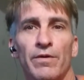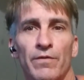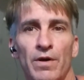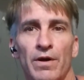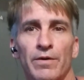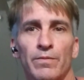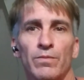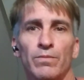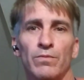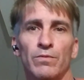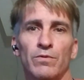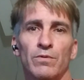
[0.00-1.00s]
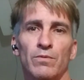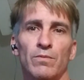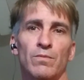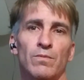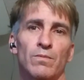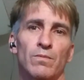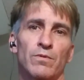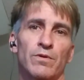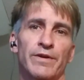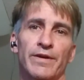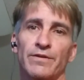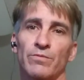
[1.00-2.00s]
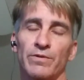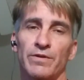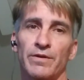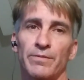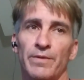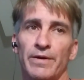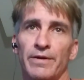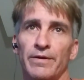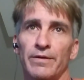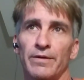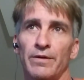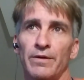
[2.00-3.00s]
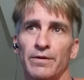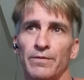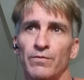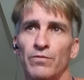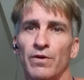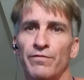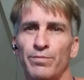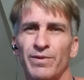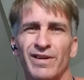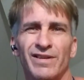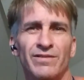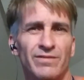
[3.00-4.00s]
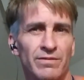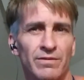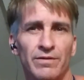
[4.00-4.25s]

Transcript: I connected with him at a rough place.